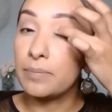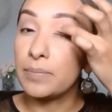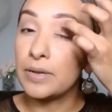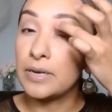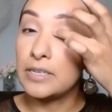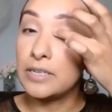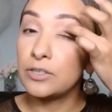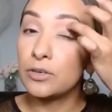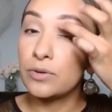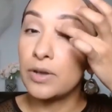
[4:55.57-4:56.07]
but
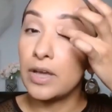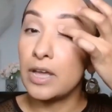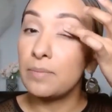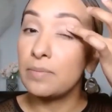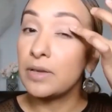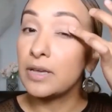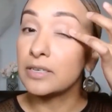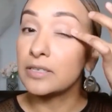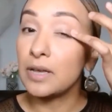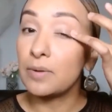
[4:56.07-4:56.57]
it's okay
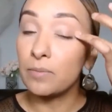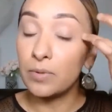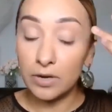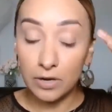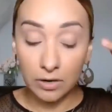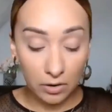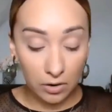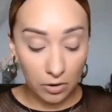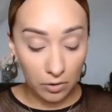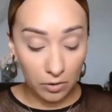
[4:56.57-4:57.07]
because I'm going
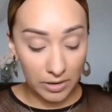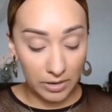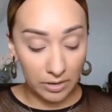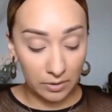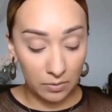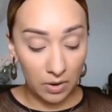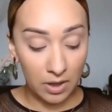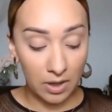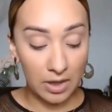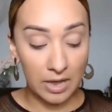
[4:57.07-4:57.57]
to go
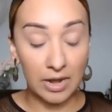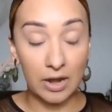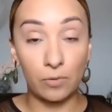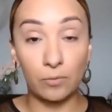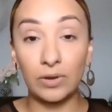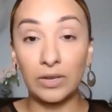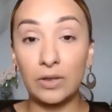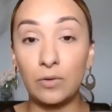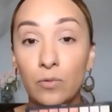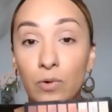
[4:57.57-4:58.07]
in and I
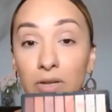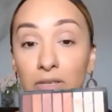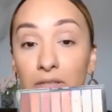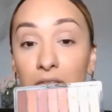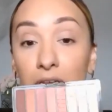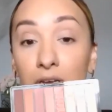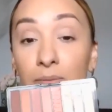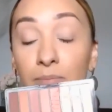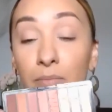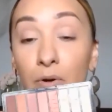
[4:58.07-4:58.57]
really want
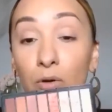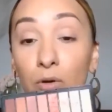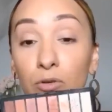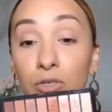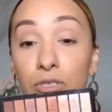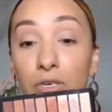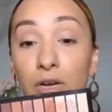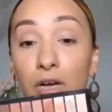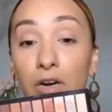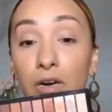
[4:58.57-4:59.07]
the
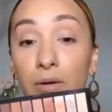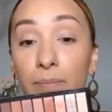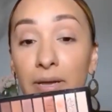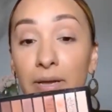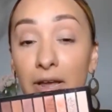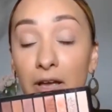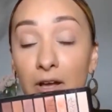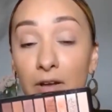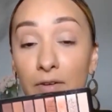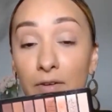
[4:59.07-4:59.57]
most color
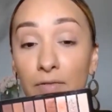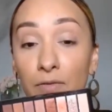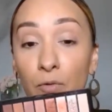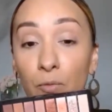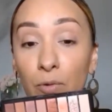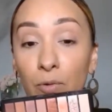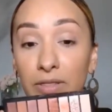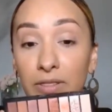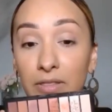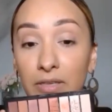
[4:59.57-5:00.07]
payoff
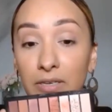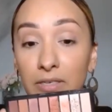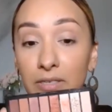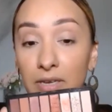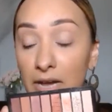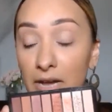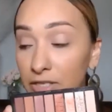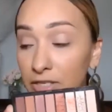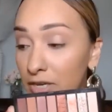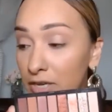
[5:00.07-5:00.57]
with these
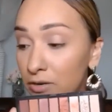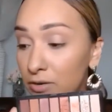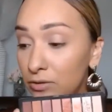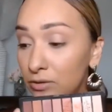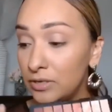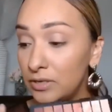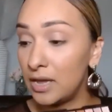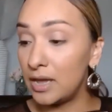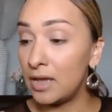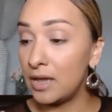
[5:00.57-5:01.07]
eyeshadows,